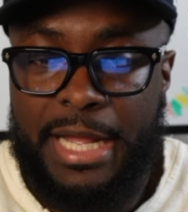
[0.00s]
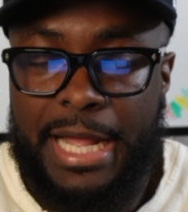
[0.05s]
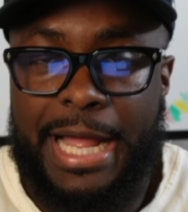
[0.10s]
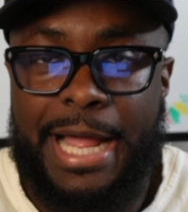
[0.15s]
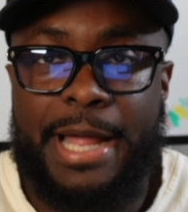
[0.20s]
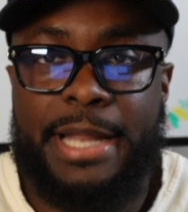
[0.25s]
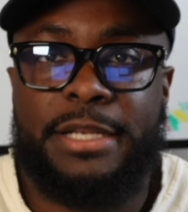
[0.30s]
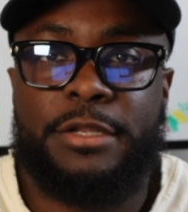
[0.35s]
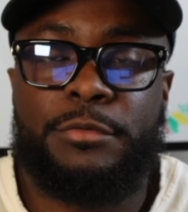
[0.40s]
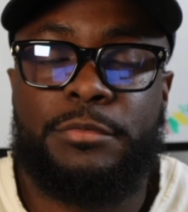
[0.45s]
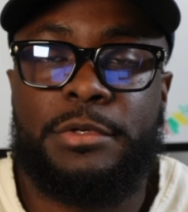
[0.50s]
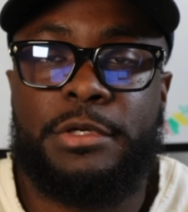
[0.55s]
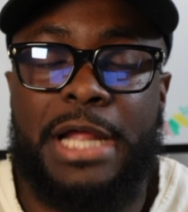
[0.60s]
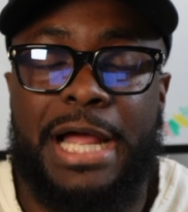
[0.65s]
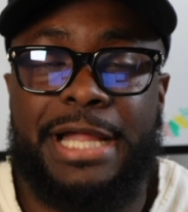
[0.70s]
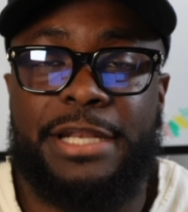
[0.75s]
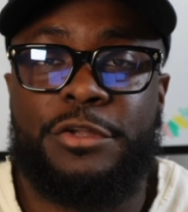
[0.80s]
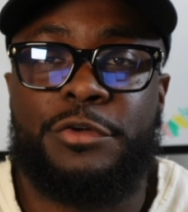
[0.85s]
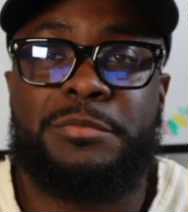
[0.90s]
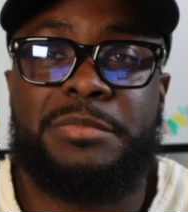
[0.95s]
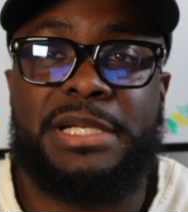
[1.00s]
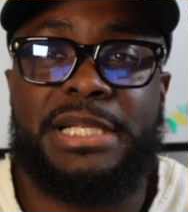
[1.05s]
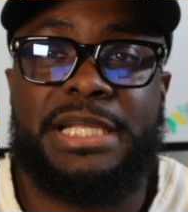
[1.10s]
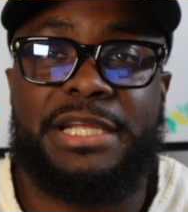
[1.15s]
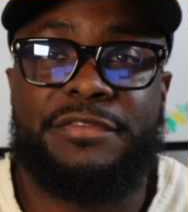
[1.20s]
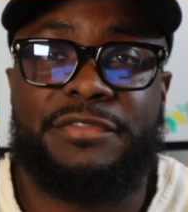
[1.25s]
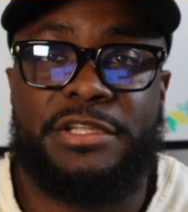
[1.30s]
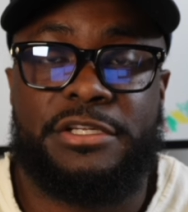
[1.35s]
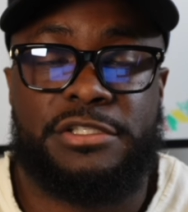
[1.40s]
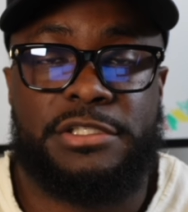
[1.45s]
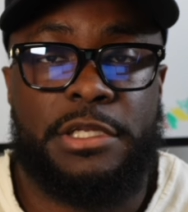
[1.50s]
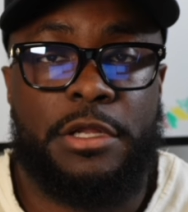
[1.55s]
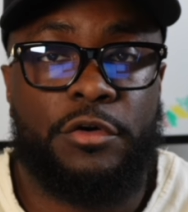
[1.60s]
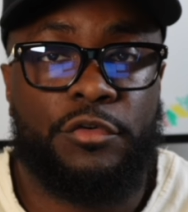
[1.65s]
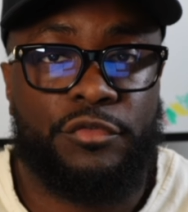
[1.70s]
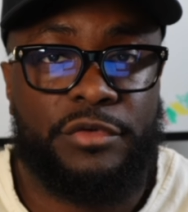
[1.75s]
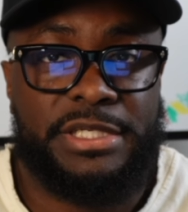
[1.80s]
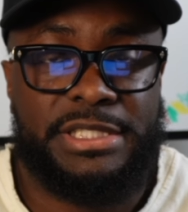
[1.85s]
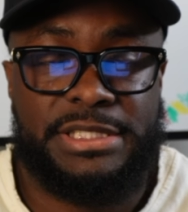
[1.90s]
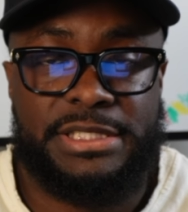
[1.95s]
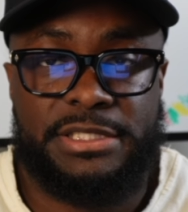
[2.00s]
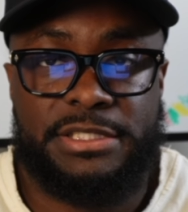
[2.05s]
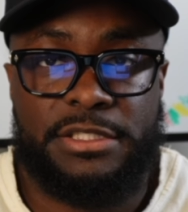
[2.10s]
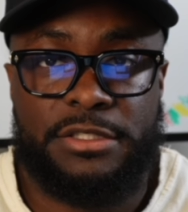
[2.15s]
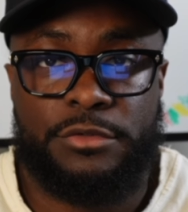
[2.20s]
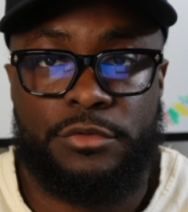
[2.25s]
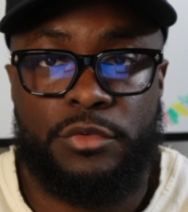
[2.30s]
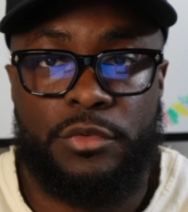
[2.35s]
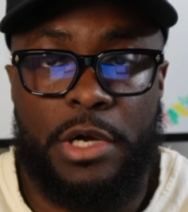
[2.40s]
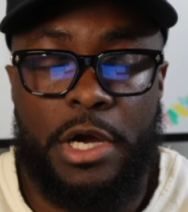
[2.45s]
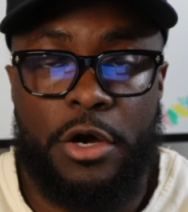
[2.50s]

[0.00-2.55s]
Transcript: I do believe there's no reason to